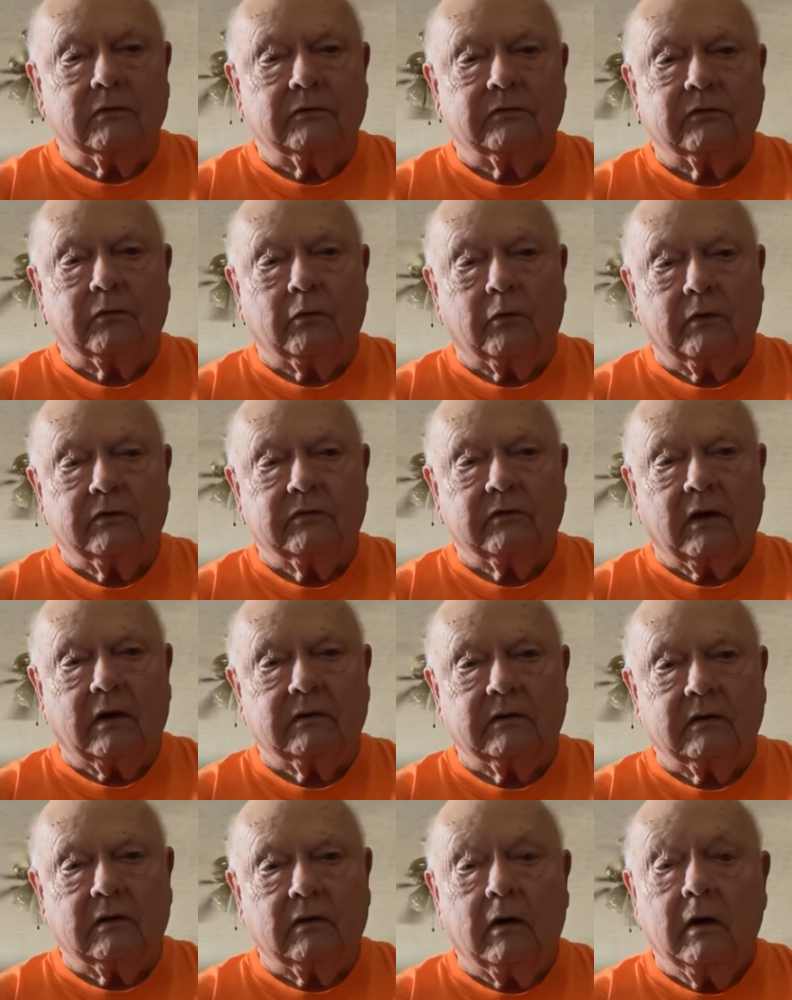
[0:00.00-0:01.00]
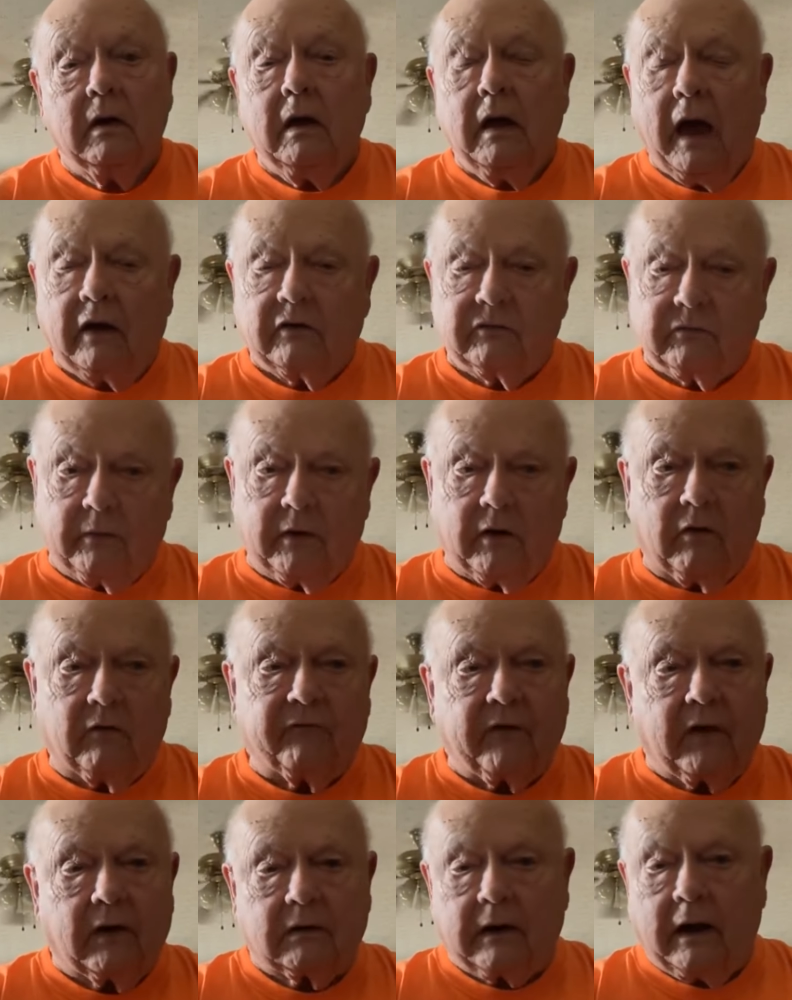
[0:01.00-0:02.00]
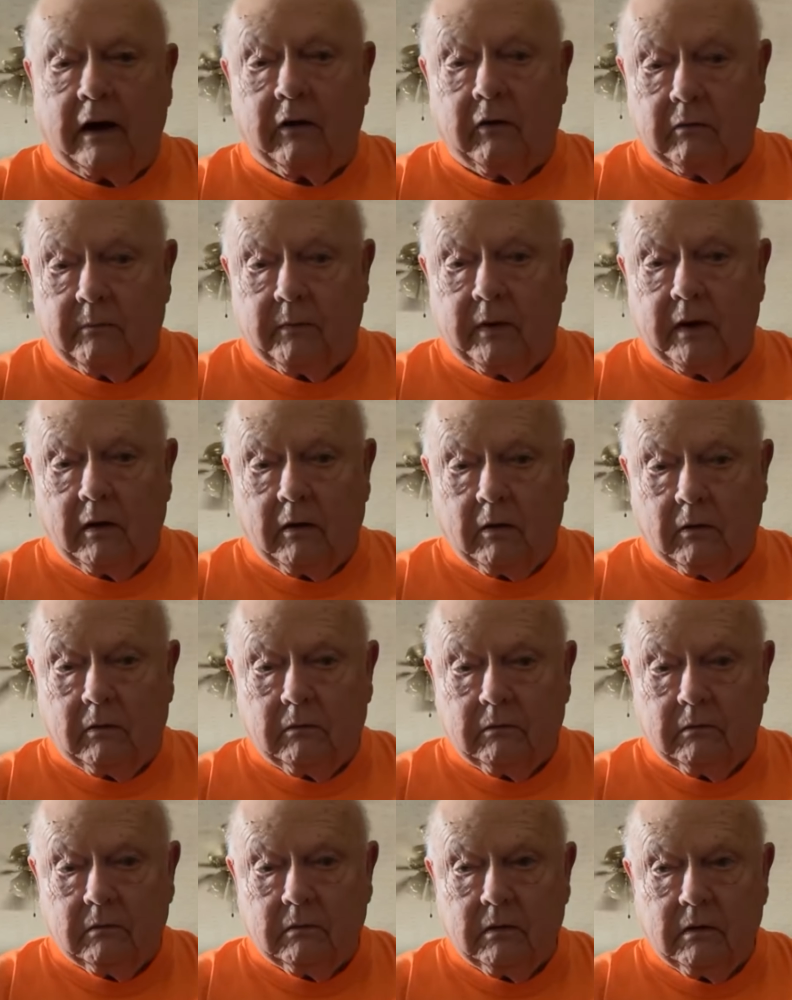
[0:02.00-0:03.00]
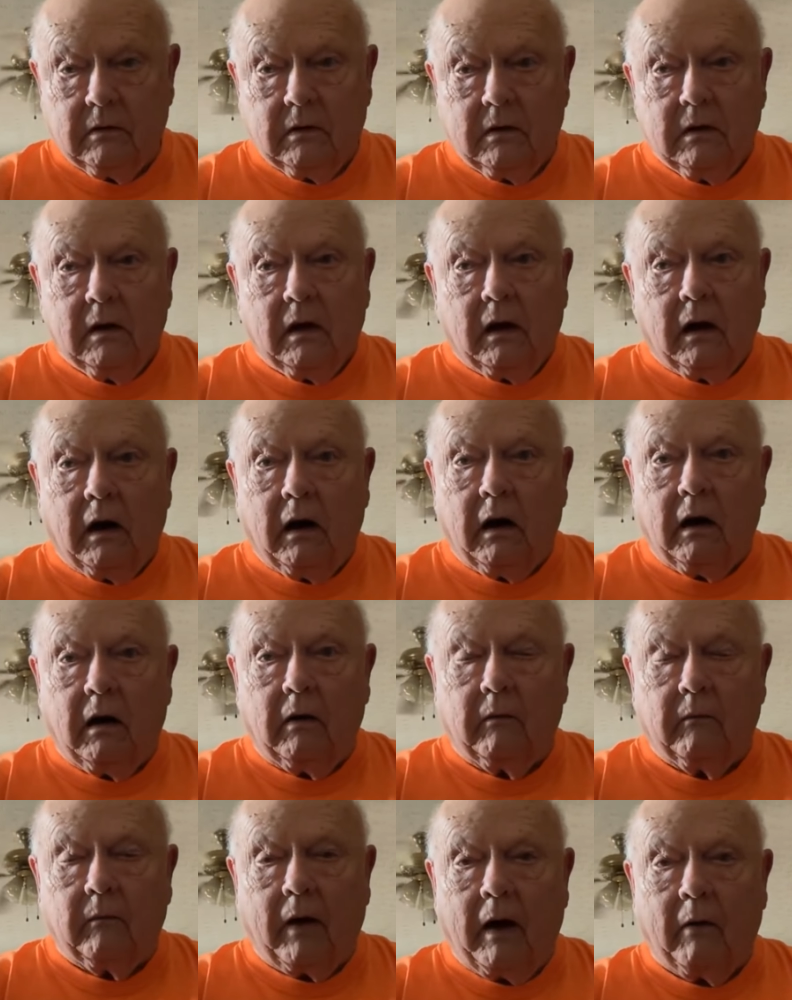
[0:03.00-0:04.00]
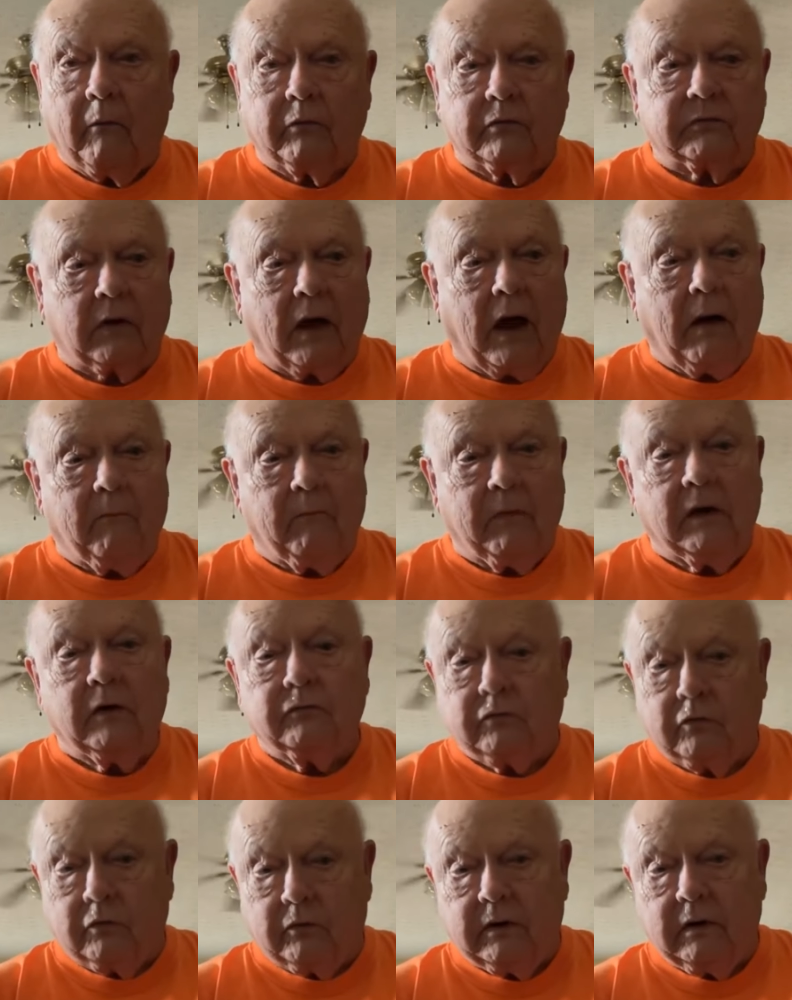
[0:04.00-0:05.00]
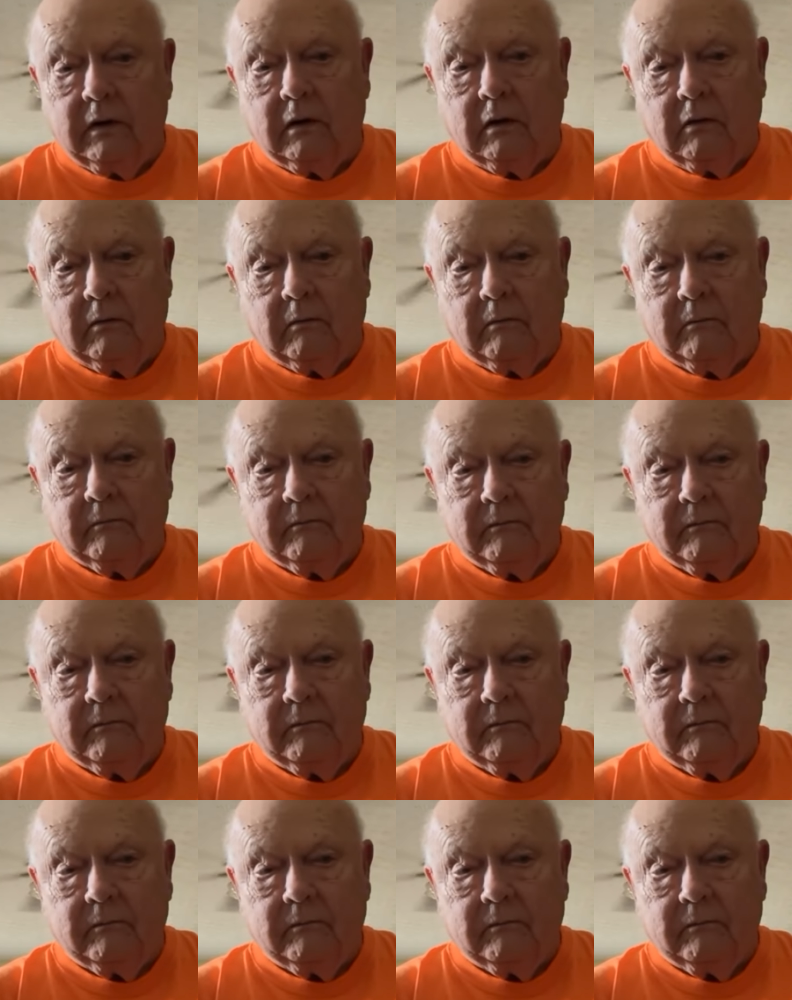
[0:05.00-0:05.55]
the stories I tell. As a matter of fact, Aaron Bell, I mentored him,